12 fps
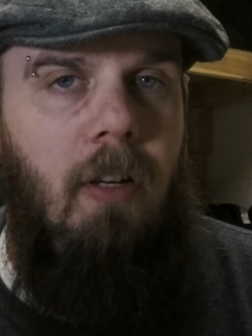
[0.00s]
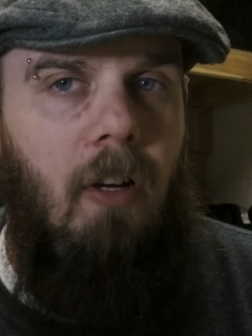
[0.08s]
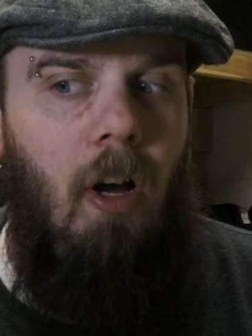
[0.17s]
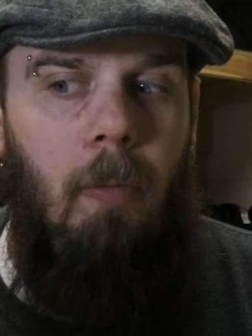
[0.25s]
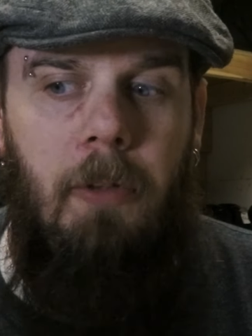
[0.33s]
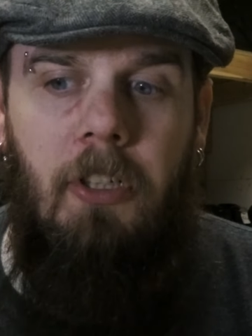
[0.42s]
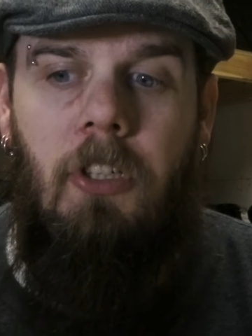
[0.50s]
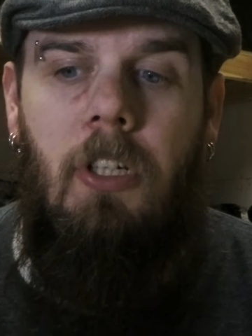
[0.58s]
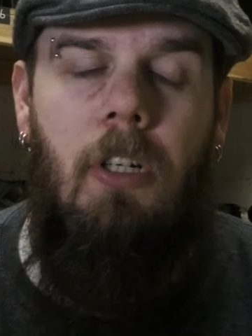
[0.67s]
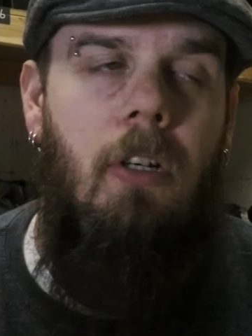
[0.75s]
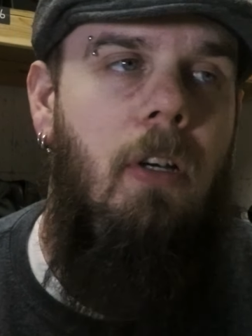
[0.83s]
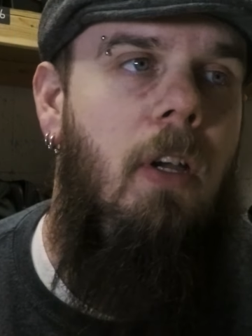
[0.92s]
accomplish
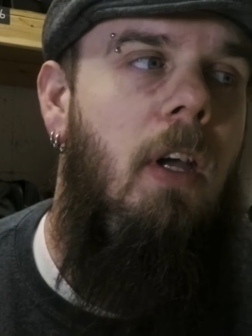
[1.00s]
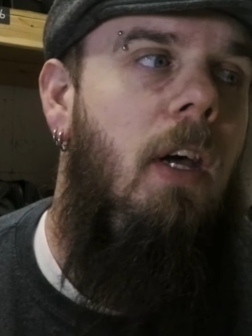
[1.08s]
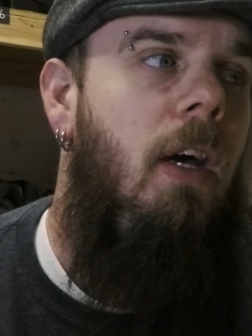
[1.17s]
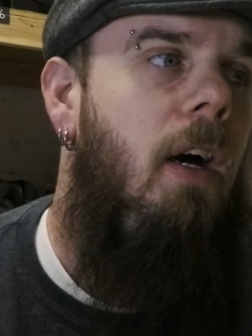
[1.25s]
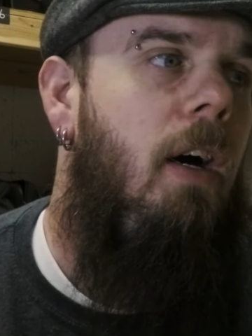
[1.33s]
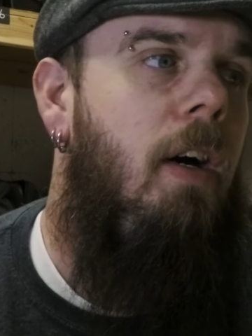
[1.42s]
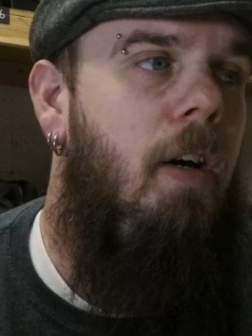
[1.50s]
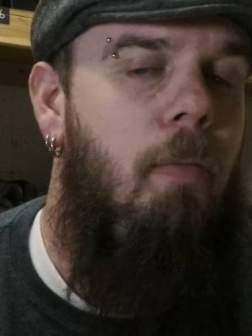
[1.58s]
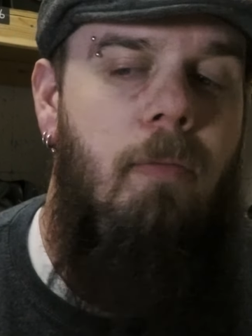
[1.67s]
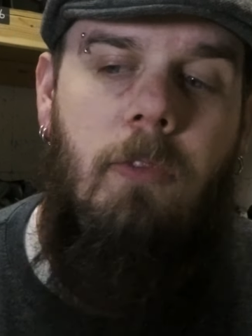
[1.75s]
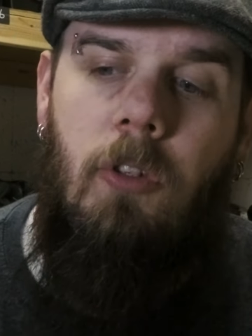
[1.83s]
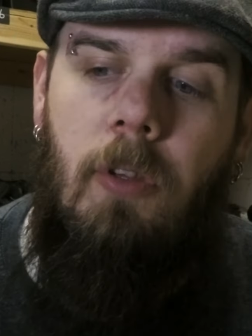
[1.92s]
here. So